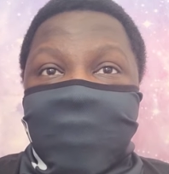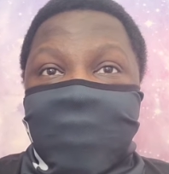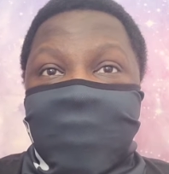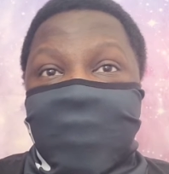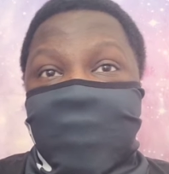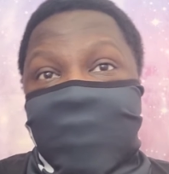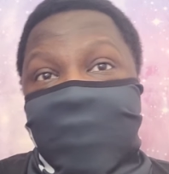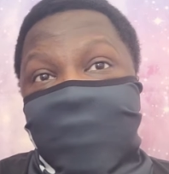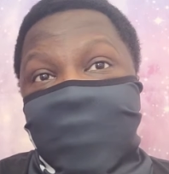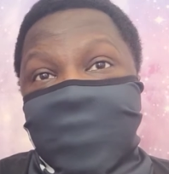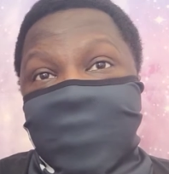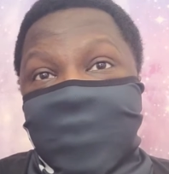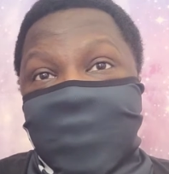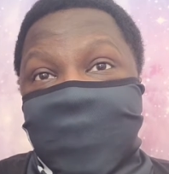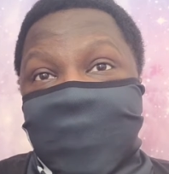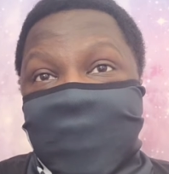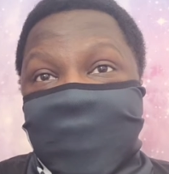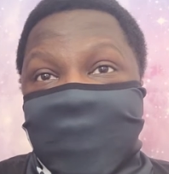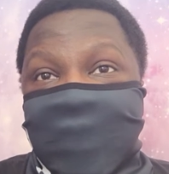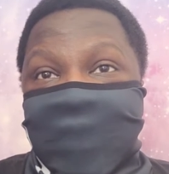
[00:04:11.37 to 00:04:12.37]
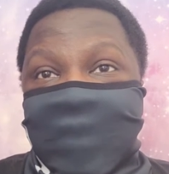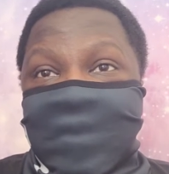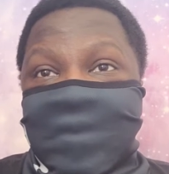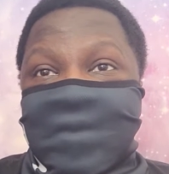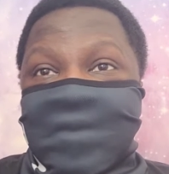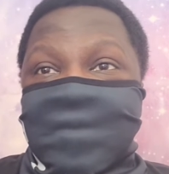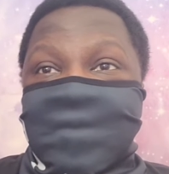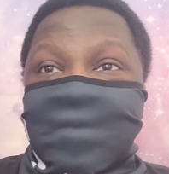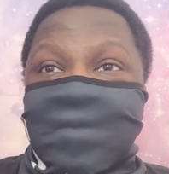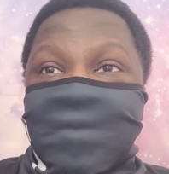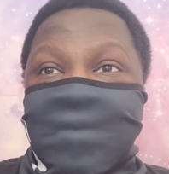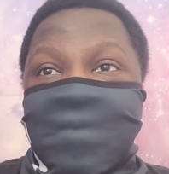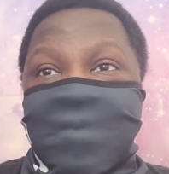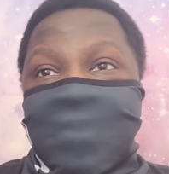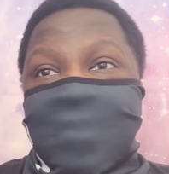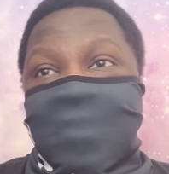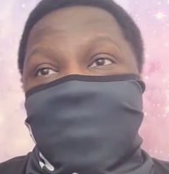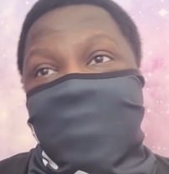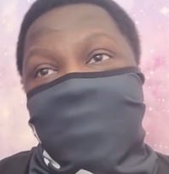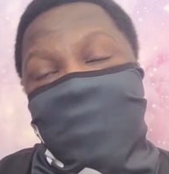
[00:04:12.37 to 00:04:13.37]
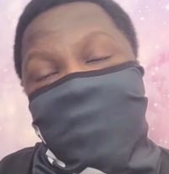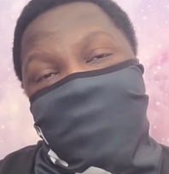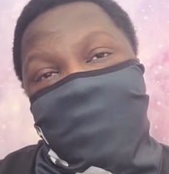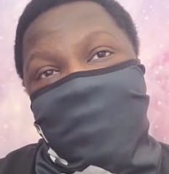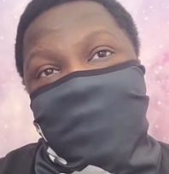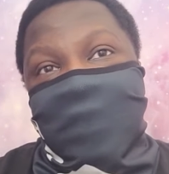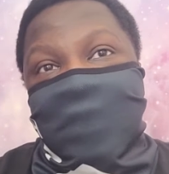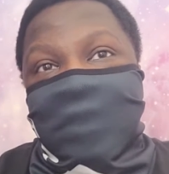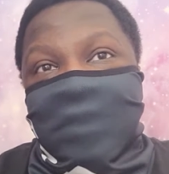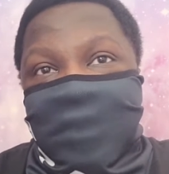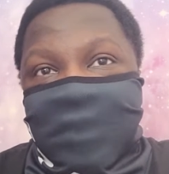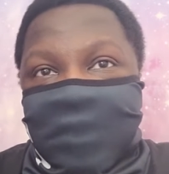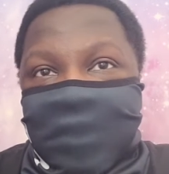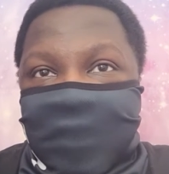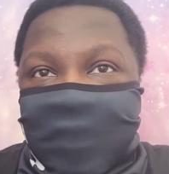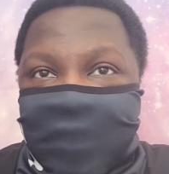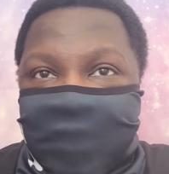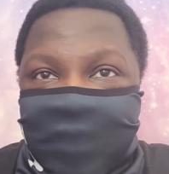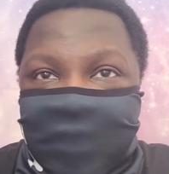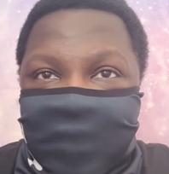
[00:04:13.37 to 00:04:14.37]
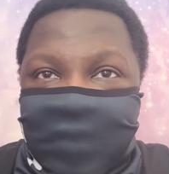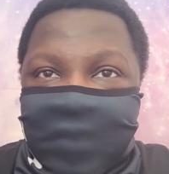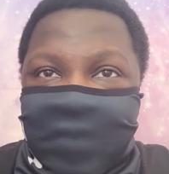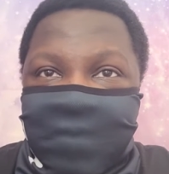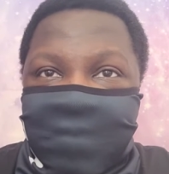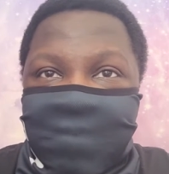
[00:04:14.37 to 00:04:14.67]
He also has Lightning God.